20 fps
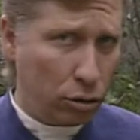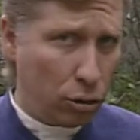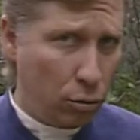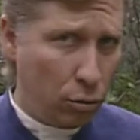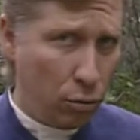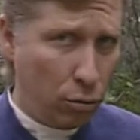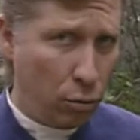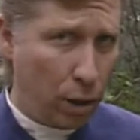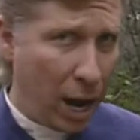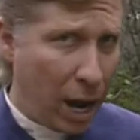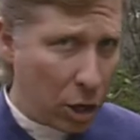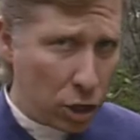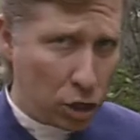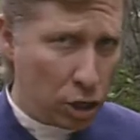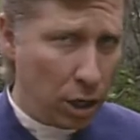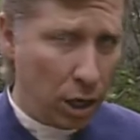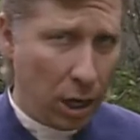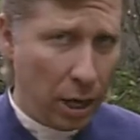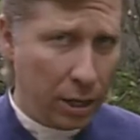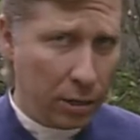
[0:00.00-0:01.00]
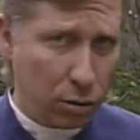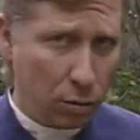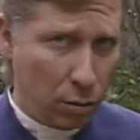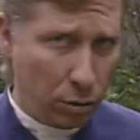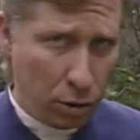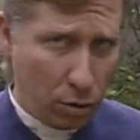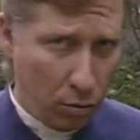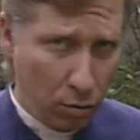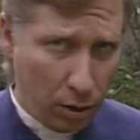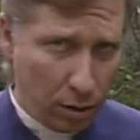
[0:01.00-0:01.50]
to rationalize or
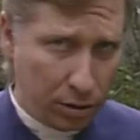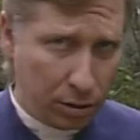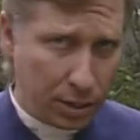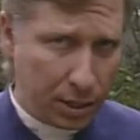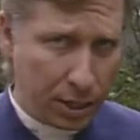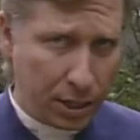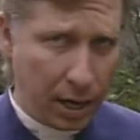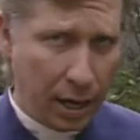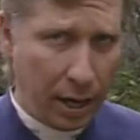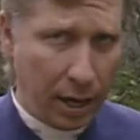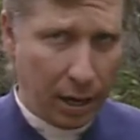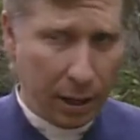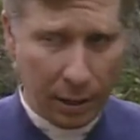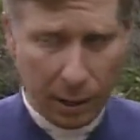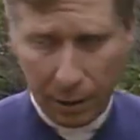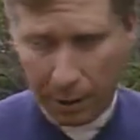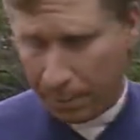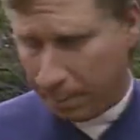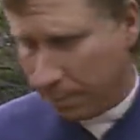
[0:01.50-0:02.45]
to understand.